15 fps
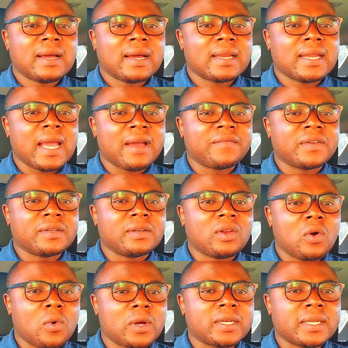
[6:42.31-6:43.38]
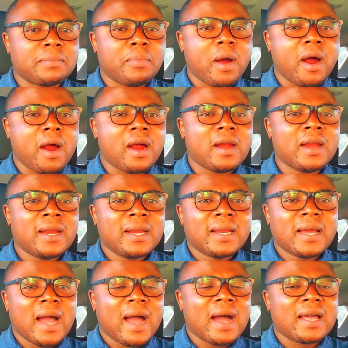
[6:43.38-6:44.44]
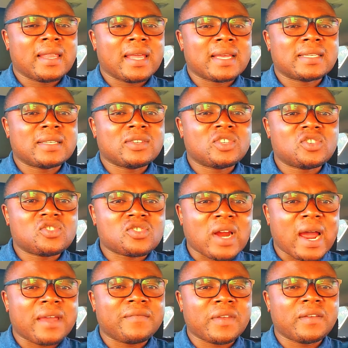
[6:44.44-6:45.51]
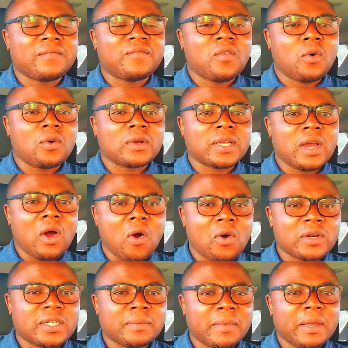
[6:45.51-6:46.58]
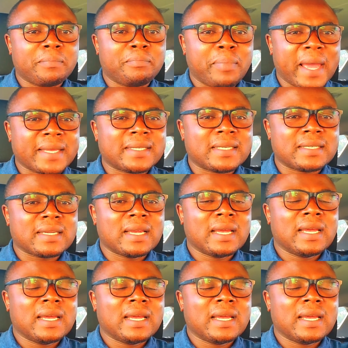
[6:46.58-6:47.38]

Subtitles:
They haven't lowered the bar. They're still striving for the ultimate best.